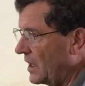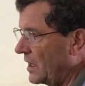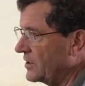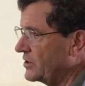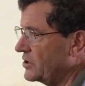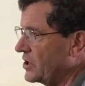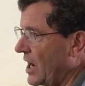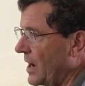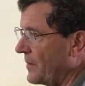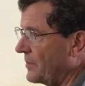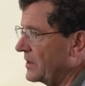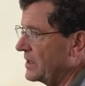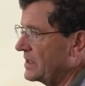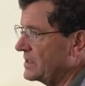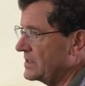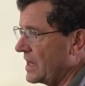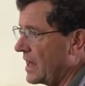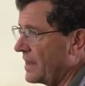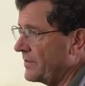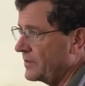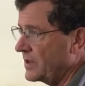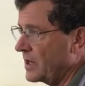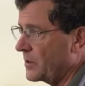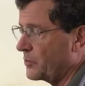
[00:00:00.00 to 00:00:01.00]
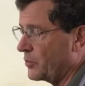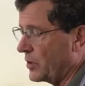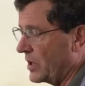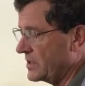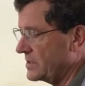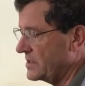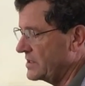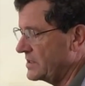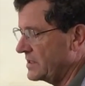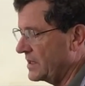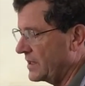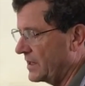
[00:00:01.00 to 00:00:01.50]
Japanese ethnic
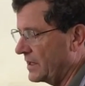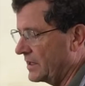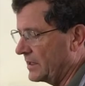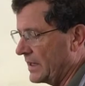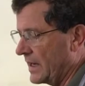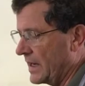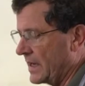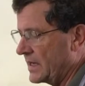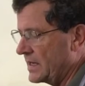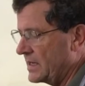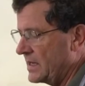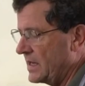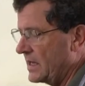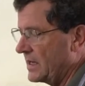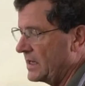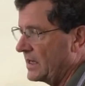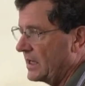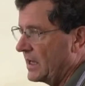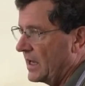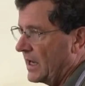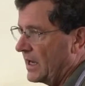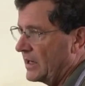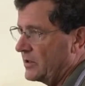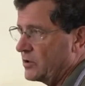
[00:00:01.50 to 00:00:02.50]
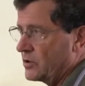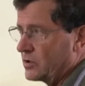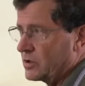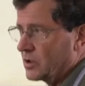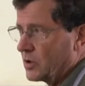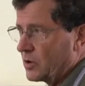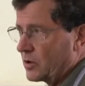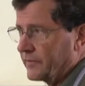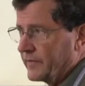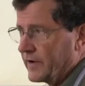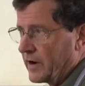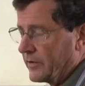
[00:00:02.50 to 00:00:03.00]
presence in LA, and you can
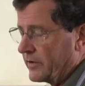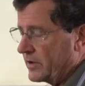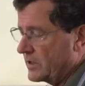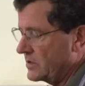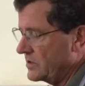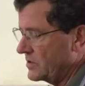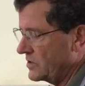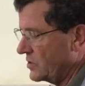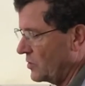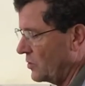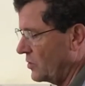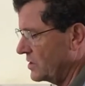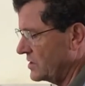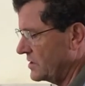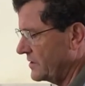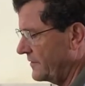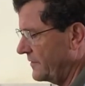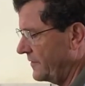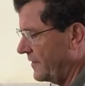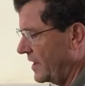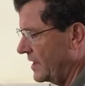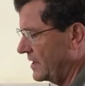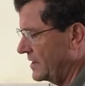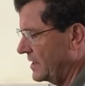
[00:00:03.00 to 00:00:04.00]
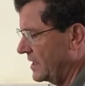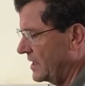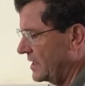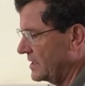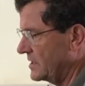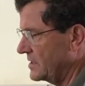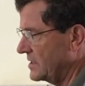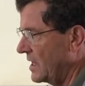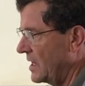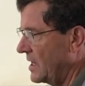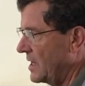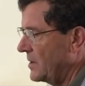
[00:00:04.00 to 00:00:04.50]
go to various stores and find these.